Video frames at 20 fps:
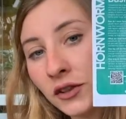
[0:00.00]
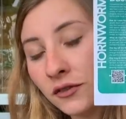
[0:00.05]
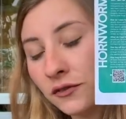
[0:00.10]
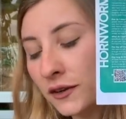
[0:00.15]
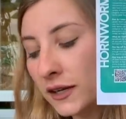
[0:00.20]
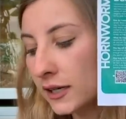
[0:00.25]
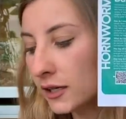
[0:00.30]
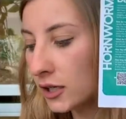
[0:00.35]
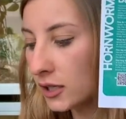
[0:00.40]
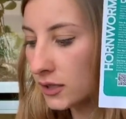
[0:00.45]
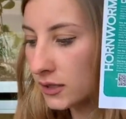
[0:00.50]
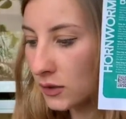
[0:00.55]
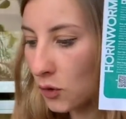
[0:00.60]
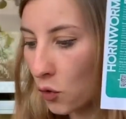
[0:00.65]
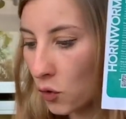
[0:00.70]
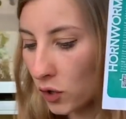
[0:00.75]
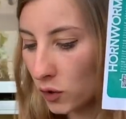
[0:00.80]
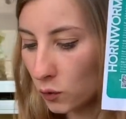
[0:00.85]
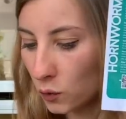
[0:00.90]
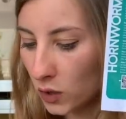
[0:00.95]
the feeders,
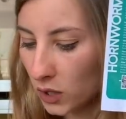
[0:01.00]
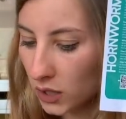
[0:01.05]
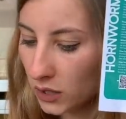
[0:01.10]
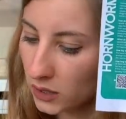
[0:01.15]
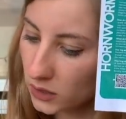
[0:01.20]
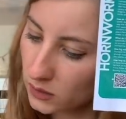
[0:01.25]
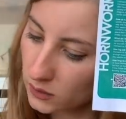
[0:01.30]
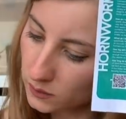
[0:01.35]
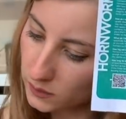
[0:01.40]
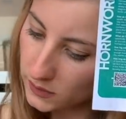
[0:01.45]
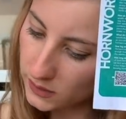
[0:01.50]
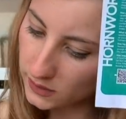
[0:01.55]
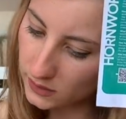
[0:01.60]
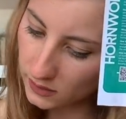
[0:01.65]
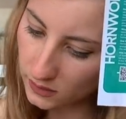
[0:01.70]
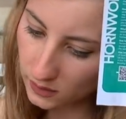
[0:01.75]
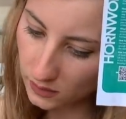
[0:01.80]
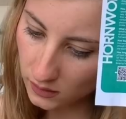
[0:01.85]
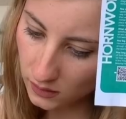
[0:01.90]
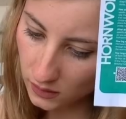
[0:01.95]

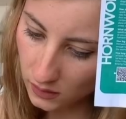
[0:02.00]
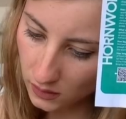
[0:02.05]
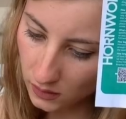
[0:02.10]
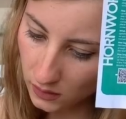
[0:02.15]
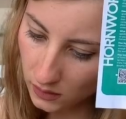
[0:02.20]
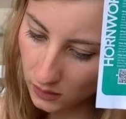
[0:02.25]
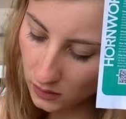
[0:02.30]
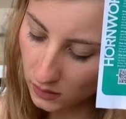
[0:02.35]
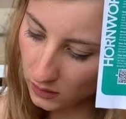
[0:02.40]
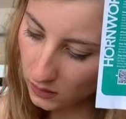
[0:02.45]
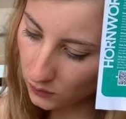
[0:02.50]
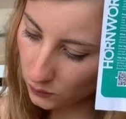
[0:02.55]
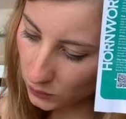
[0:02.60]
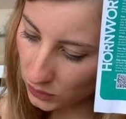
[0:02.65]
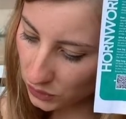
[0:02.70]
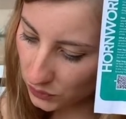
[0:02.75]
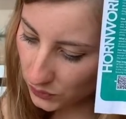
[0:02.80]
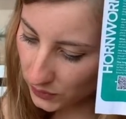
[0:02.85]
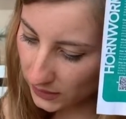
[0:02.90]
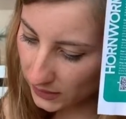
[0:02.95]
hornworms.
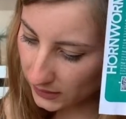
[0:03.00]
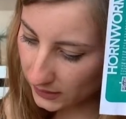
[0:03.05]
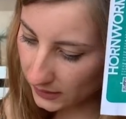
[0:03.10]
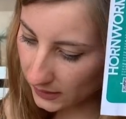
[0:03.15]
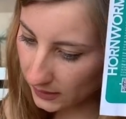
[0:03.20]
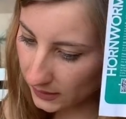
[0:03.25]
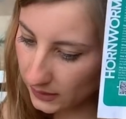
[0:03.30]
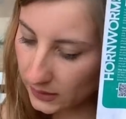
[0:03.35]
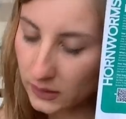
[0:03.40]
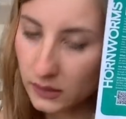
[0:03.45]
Which one is this?